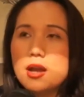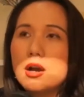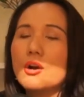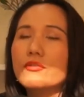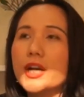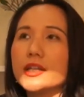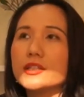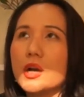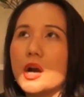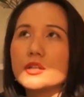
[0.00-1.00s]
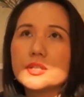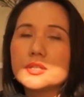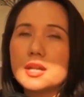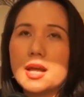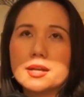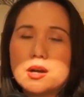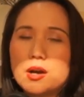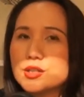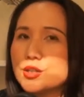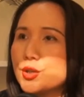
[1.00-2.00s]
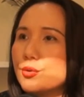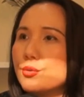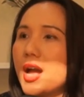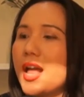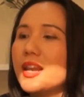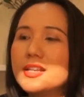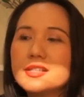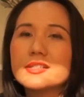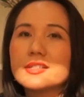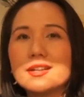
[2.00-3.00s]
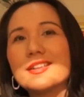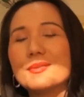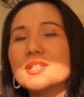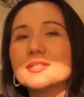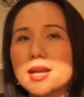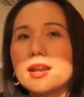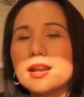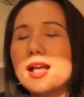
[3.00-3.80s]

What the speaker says: Overhead costs is like cost you at least 30%.